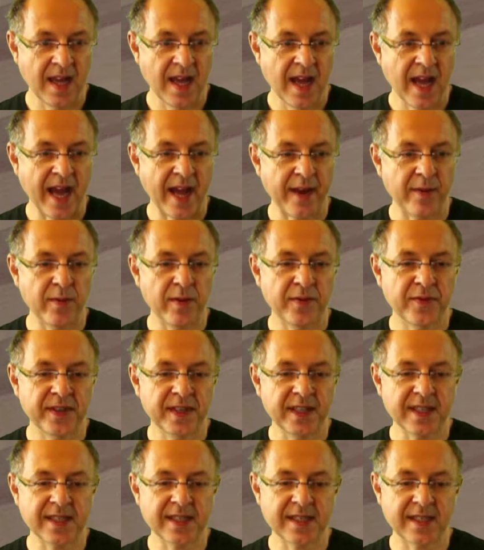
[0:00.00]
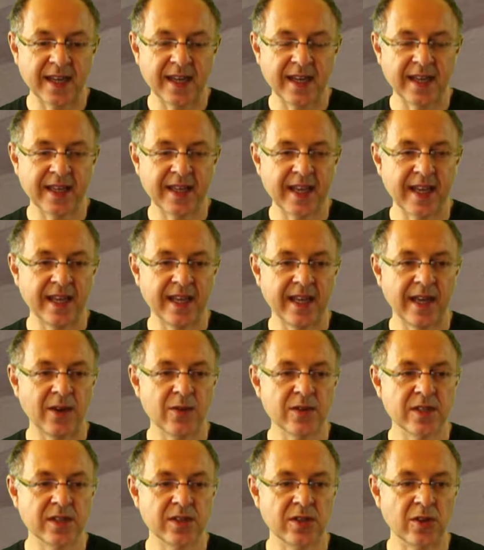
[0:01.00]
And with this, I can now
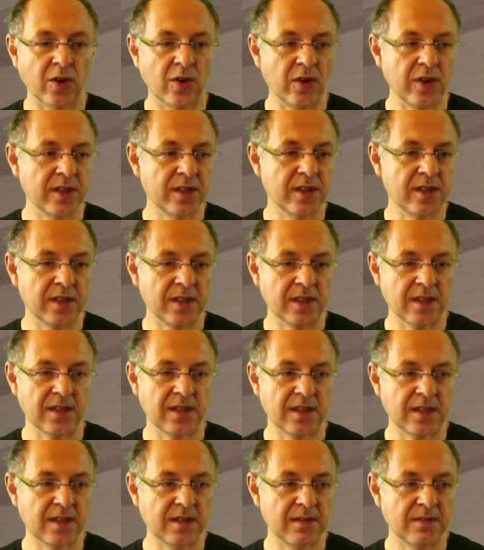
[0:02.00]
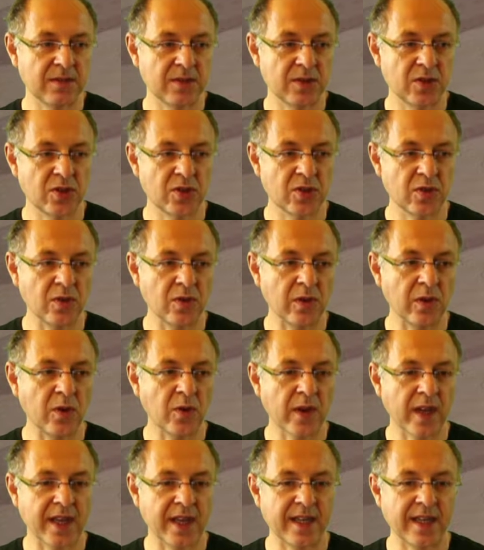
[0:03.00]
start uh, to look
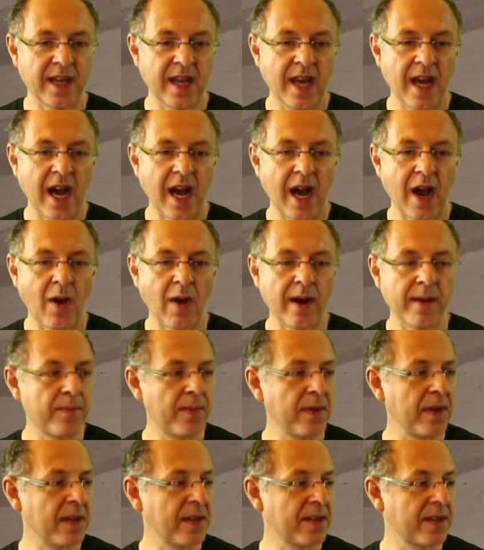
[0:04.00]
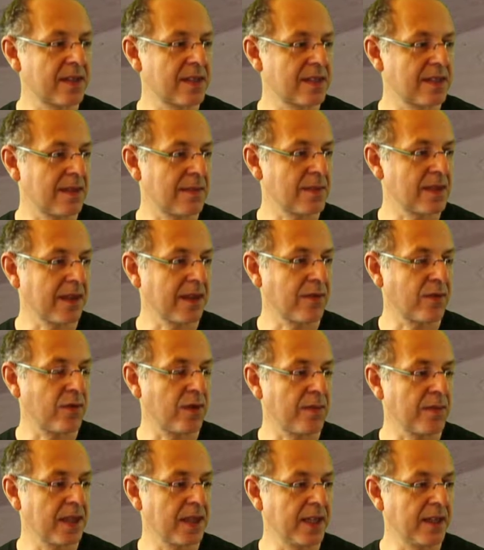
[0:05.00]
at how I build something
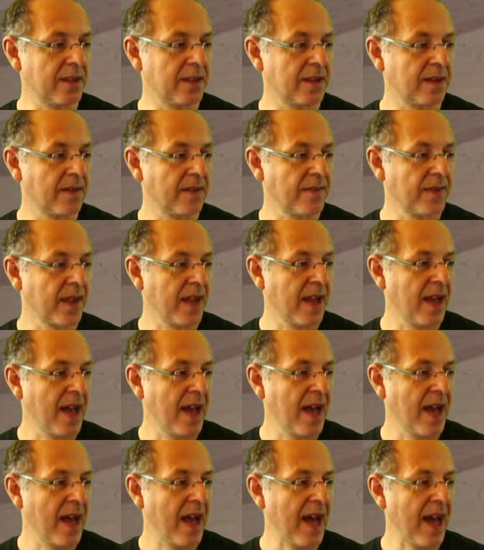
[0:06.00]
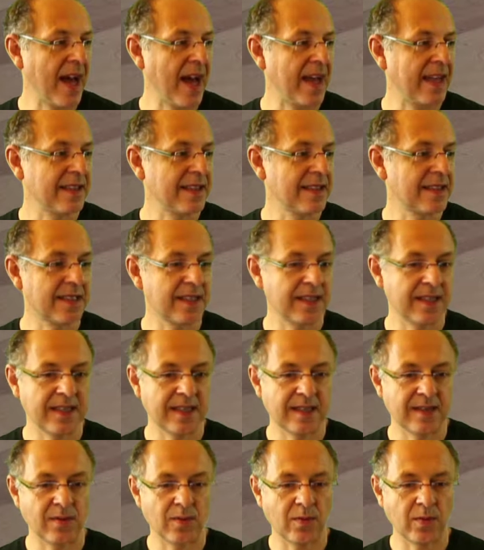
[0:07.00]
from here. And
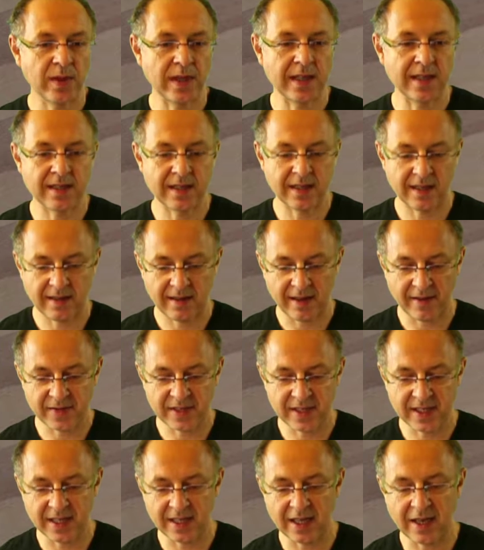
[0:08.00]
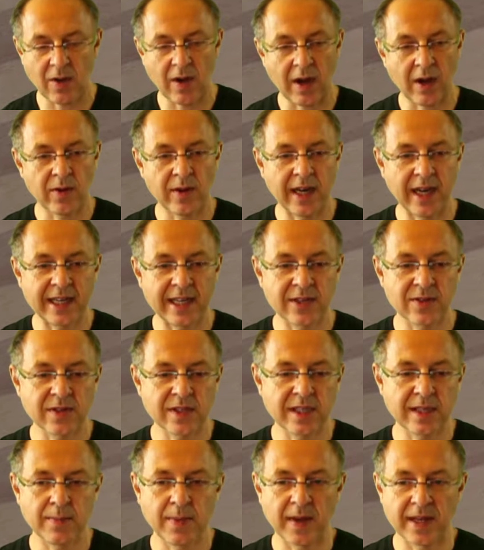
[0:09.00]
uh, we have seen now our
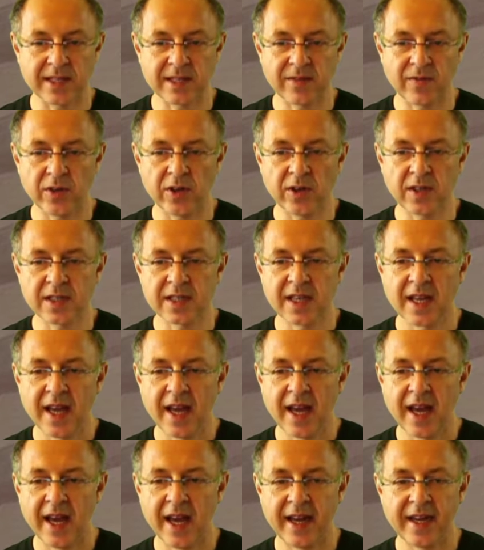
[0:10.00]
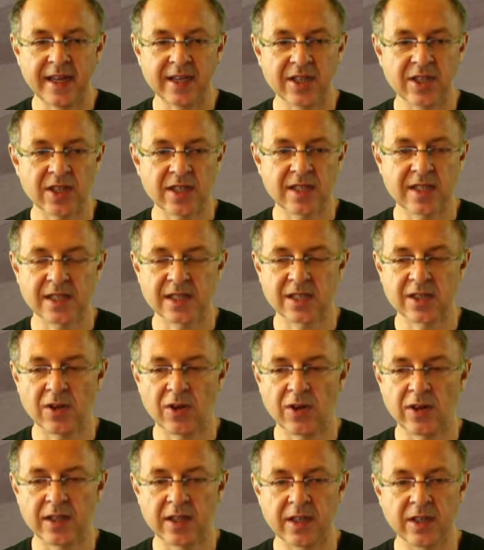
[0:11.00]
I2C bus works. And I just
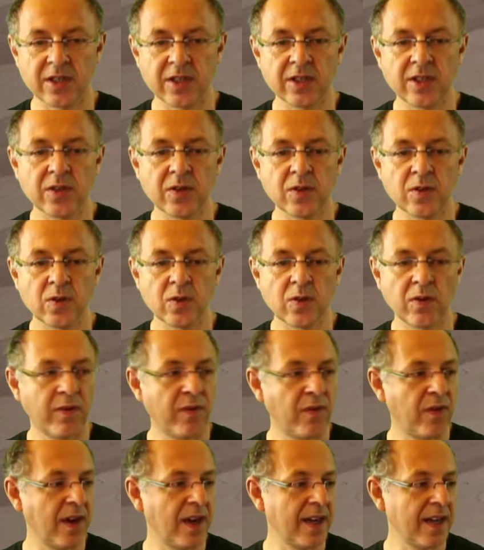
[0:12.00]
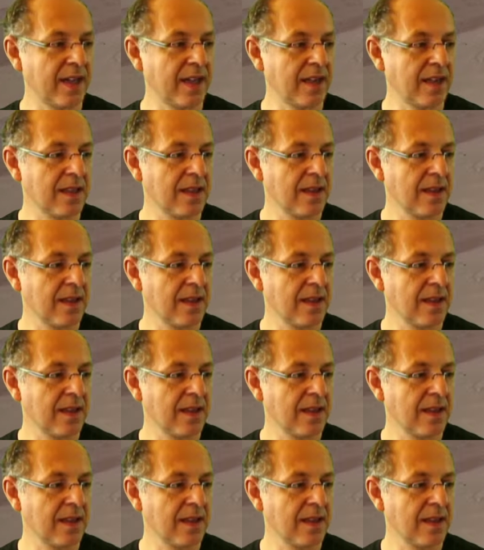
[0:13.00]
start a new file.